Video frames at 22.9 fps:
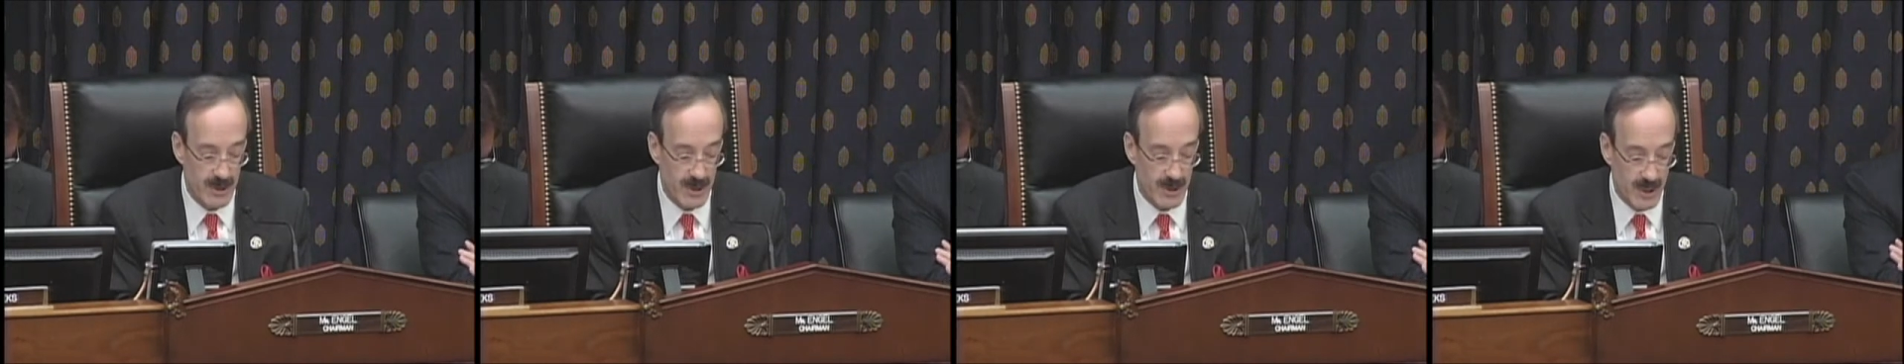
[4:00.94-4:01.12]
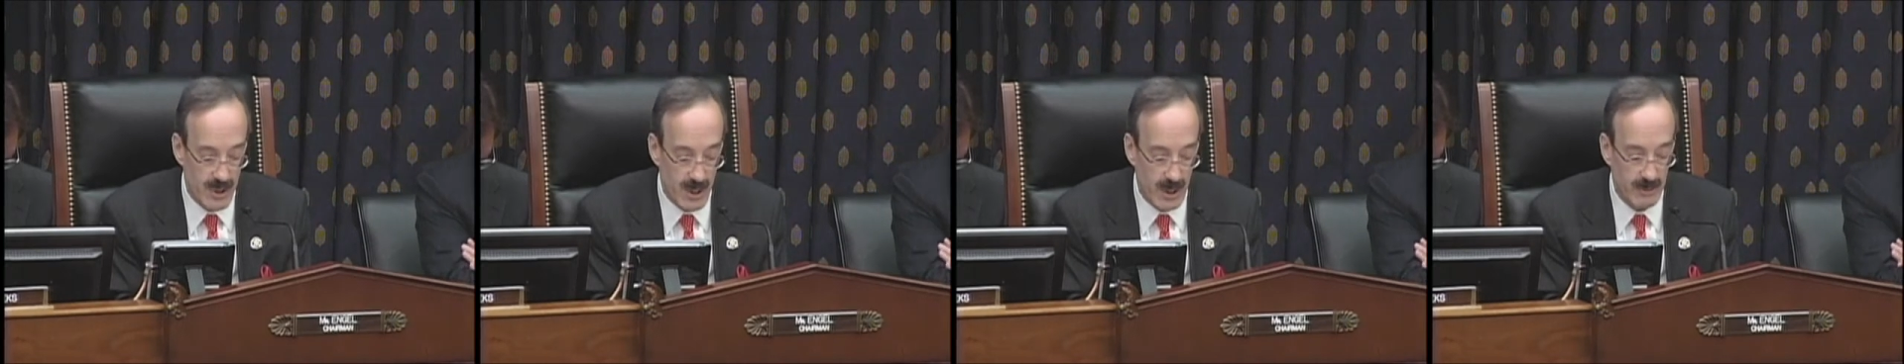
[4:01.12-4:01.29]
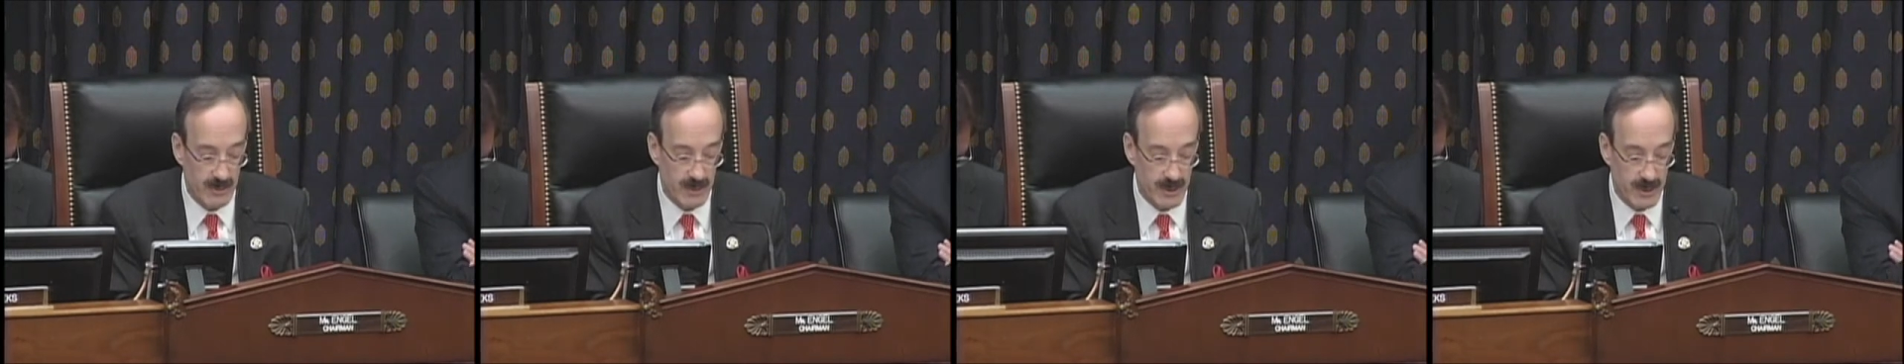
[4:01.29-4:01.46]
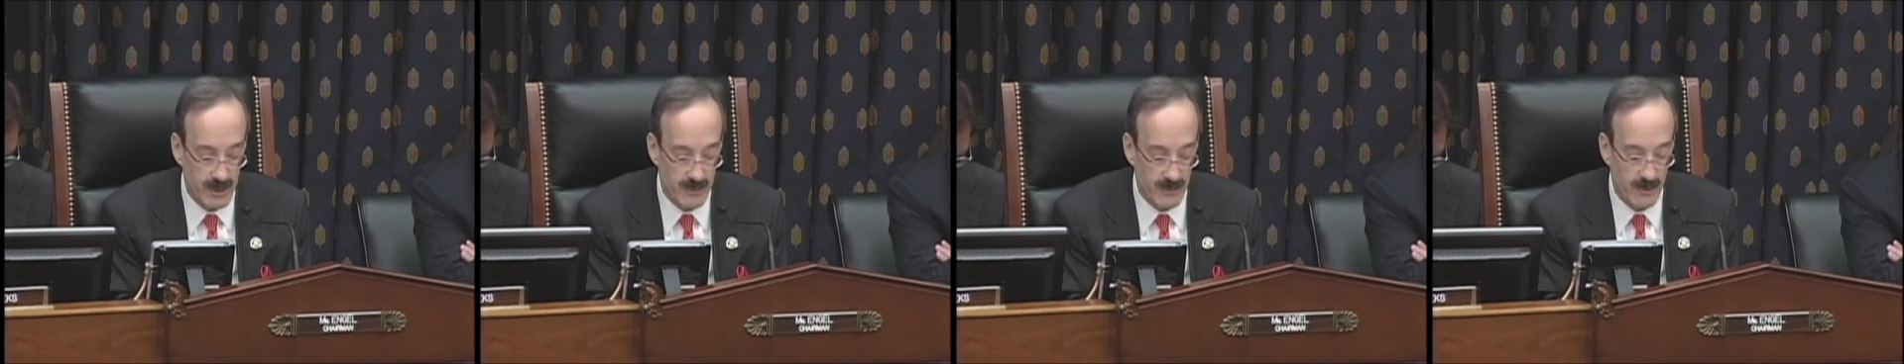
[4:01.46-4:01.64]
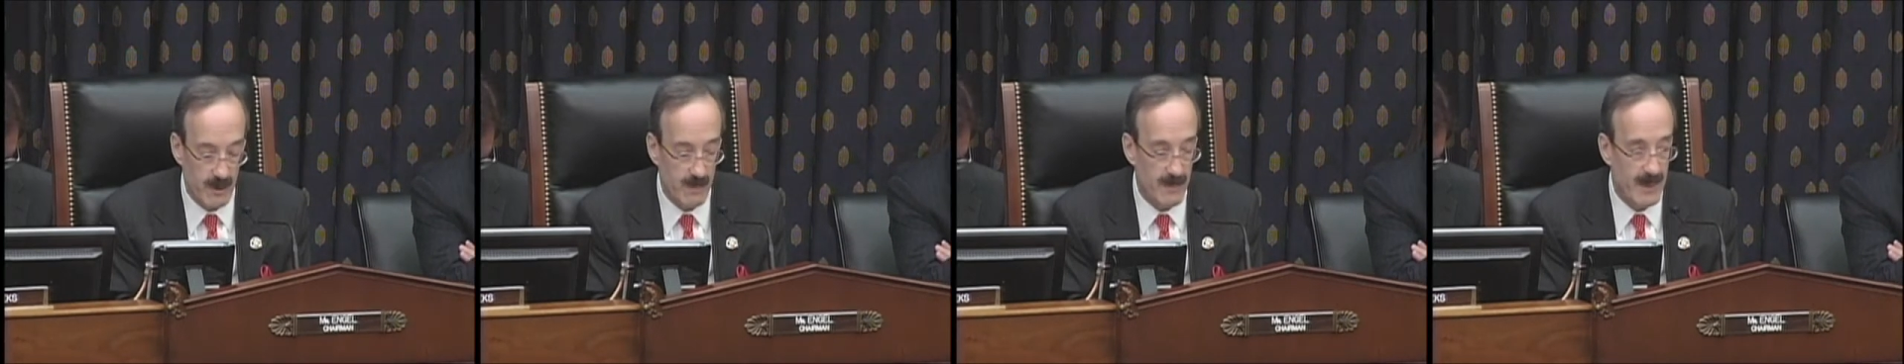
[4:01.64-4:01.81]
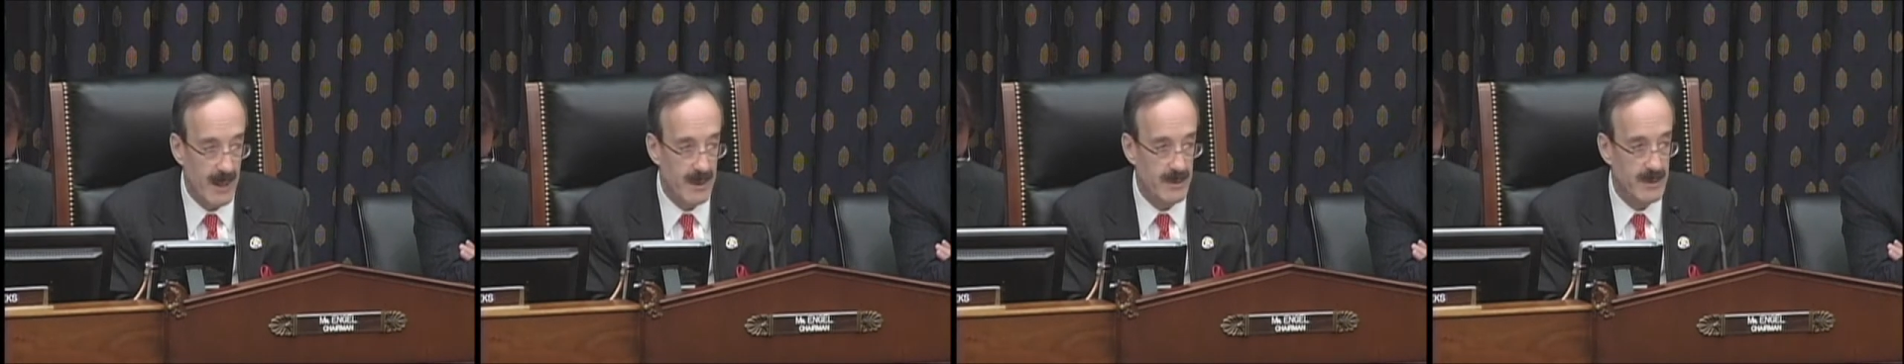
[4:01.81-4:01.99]
shelters for
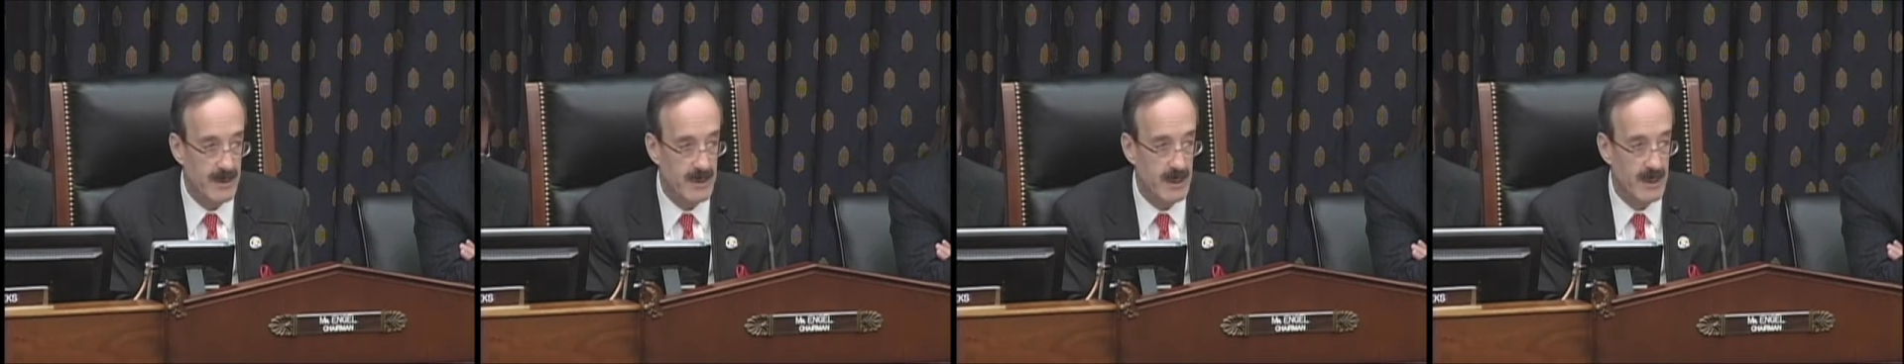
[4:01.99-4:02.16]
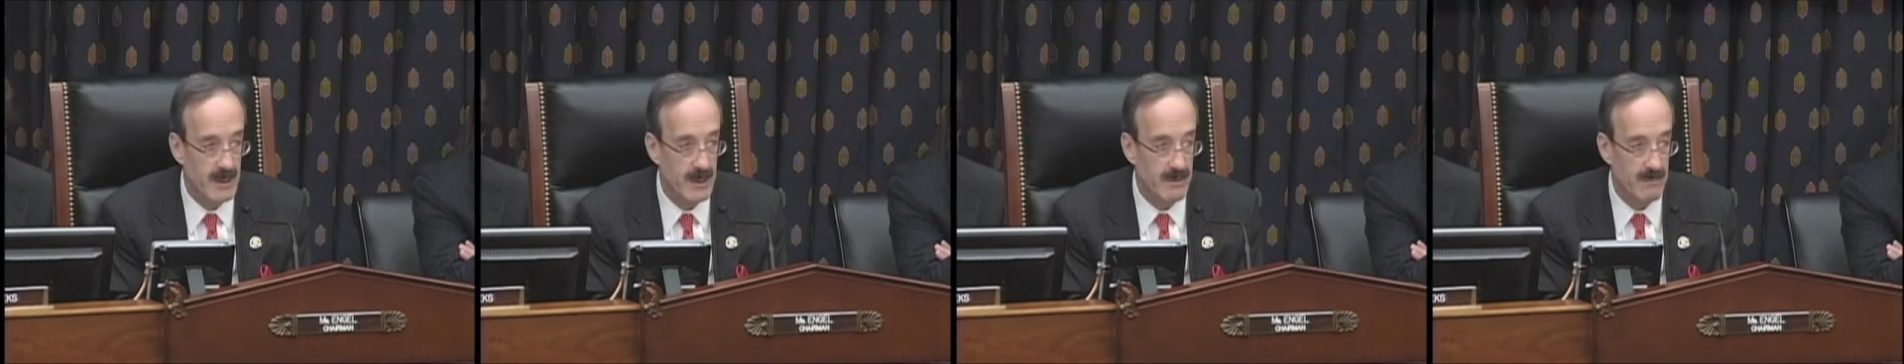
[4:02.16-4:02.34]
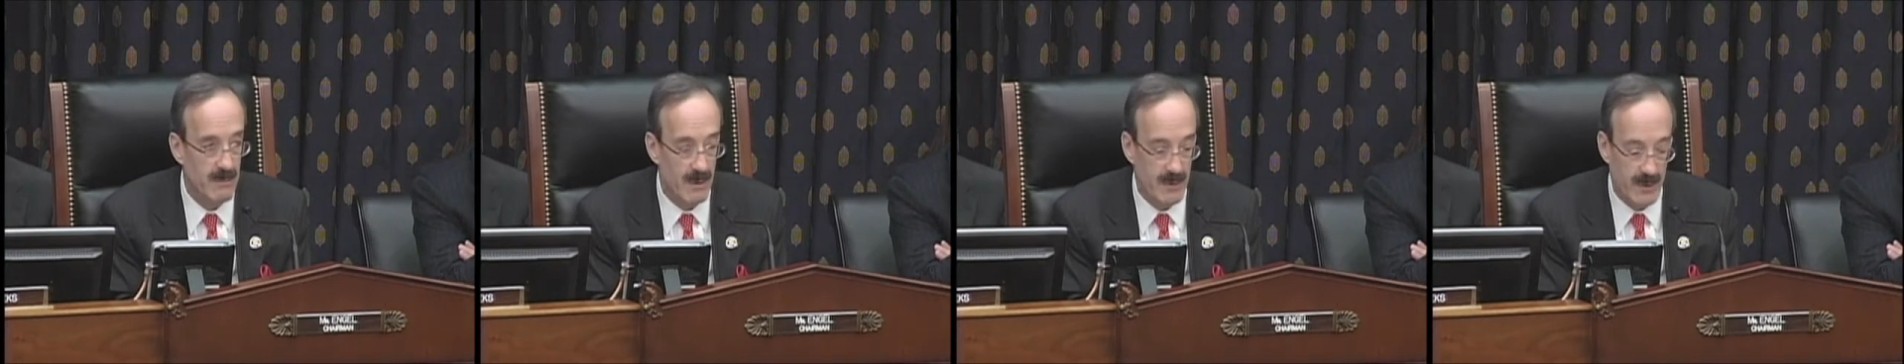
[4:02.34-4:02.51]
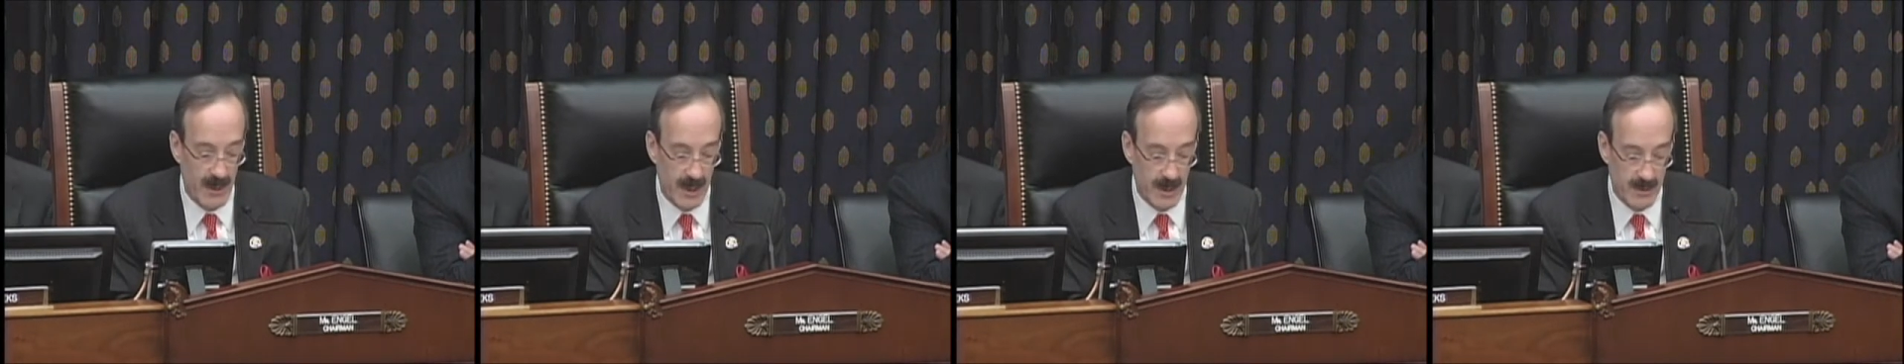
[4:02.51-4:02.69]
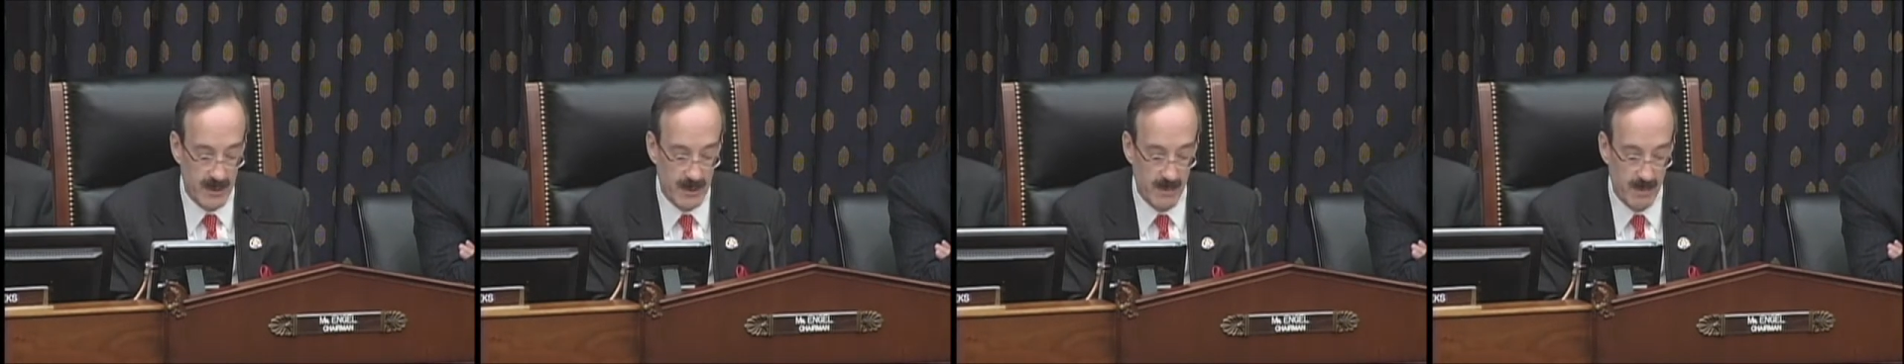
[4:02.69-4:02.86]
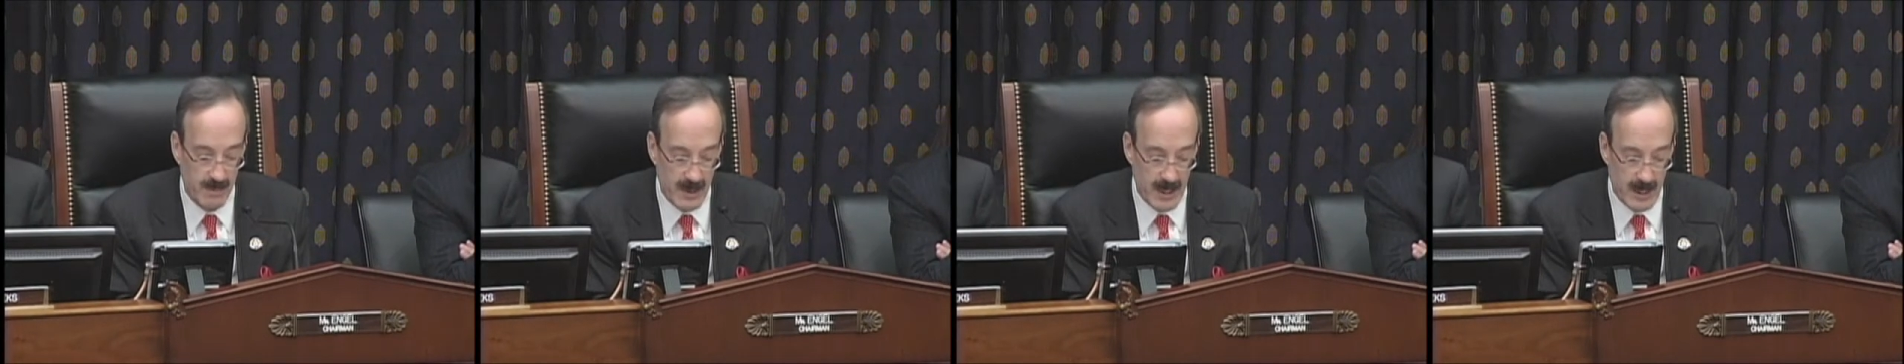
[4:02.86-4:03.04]
about
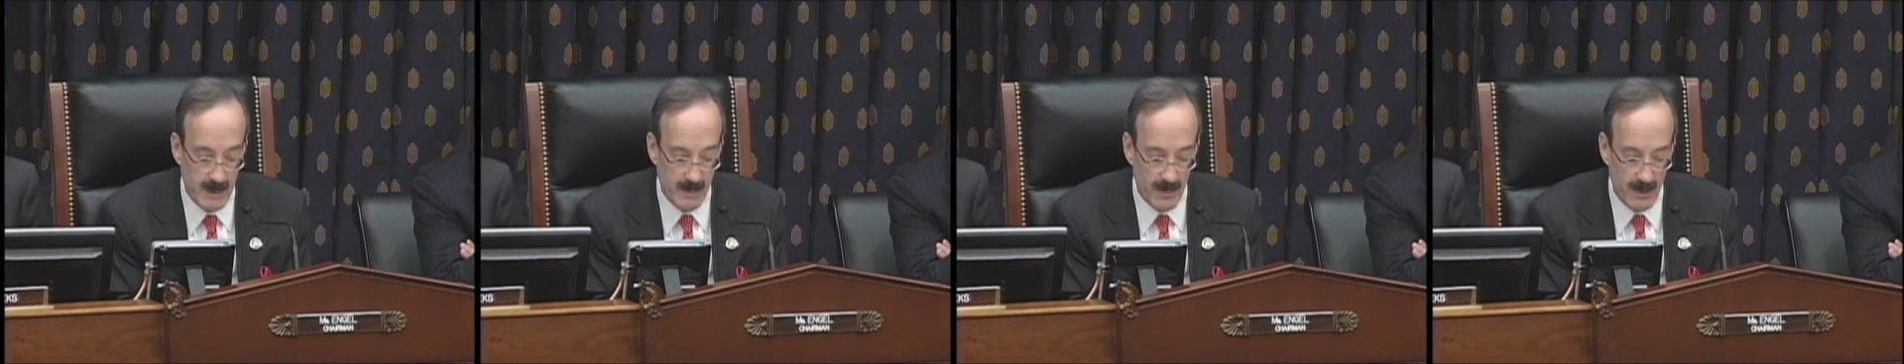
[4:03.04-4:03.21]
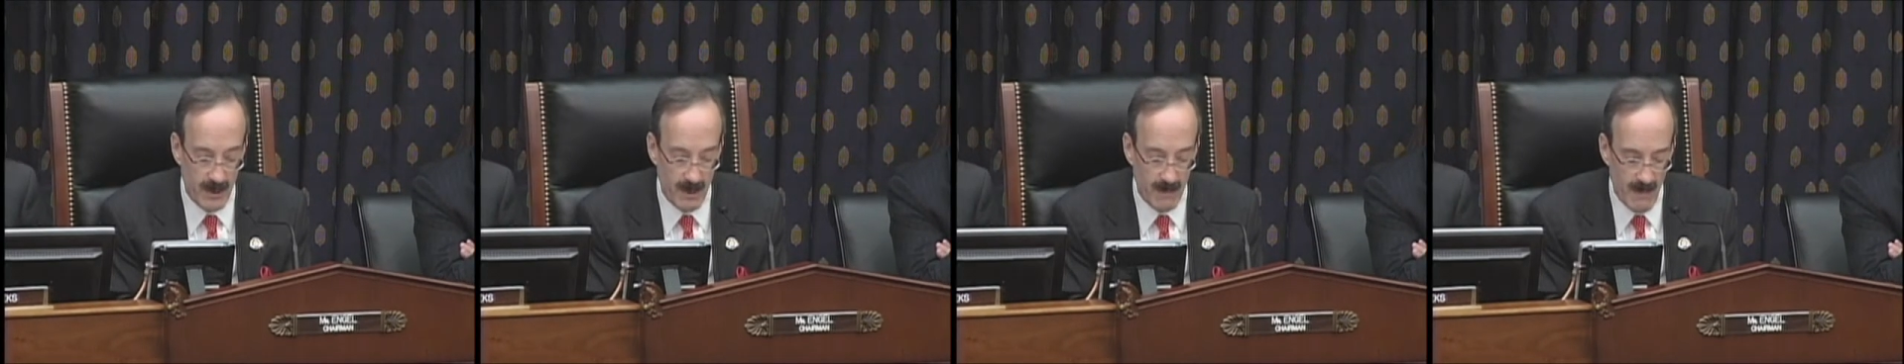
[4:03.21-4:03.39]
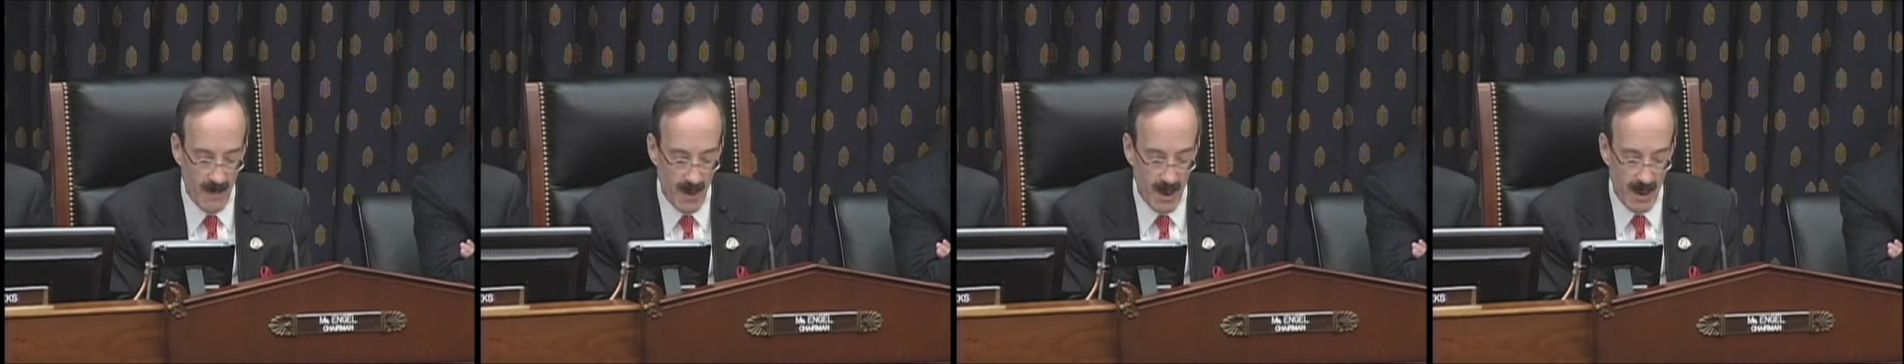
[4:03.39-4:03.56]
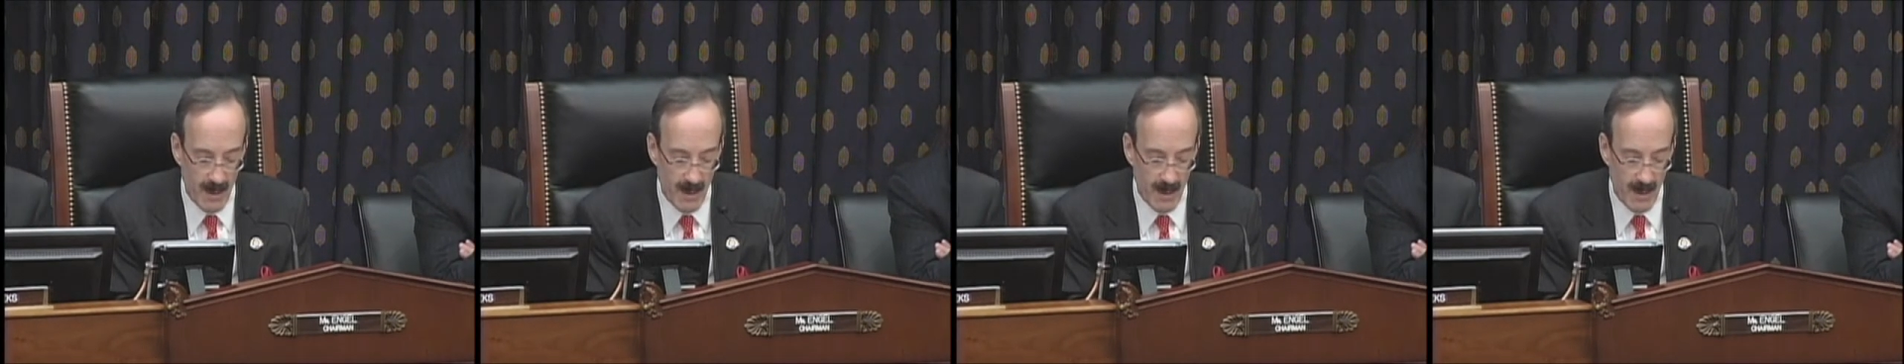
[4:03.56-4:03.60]
600,000 people